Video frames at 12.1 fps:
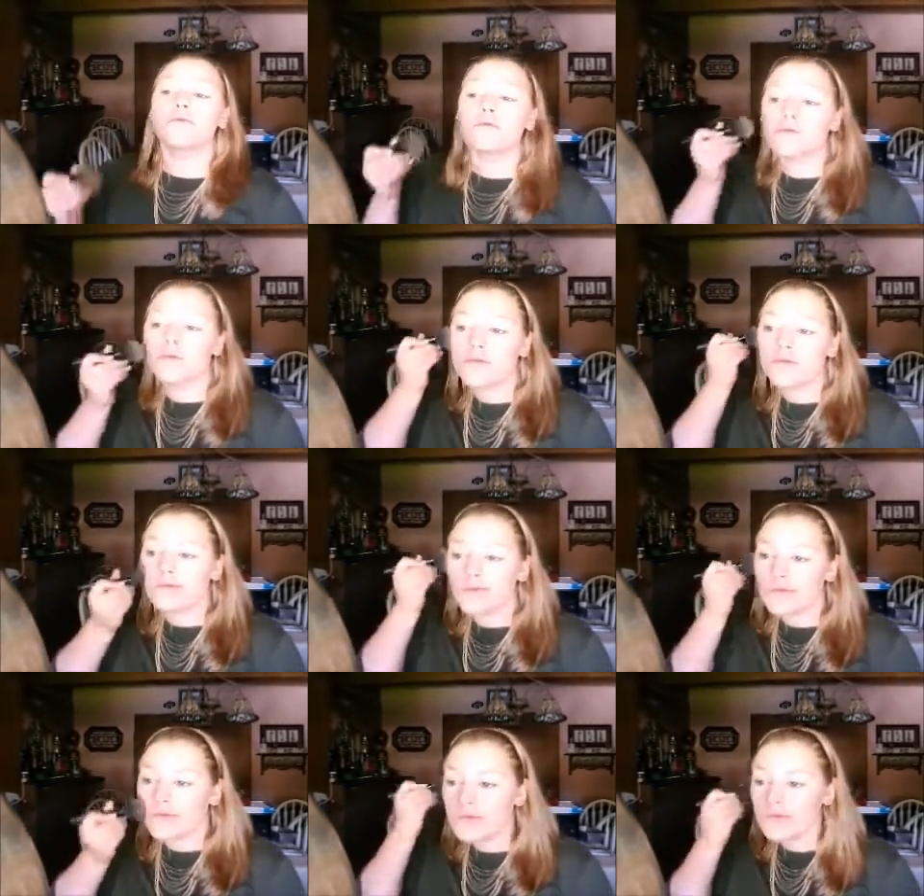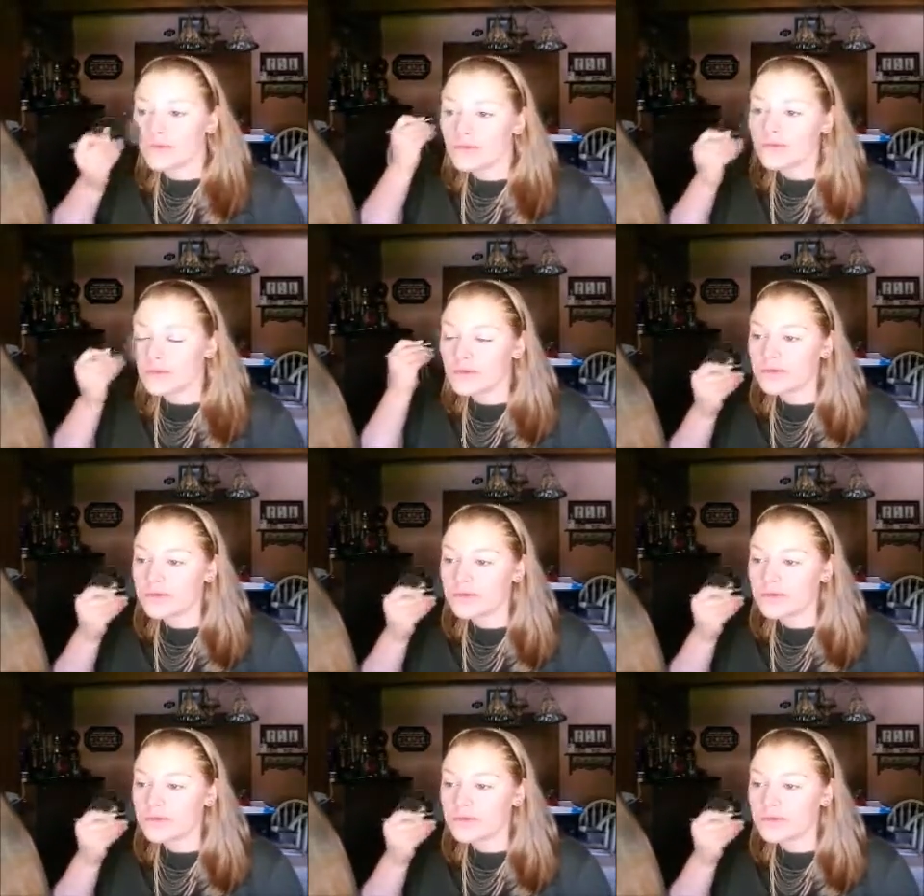just to give my face a little bit of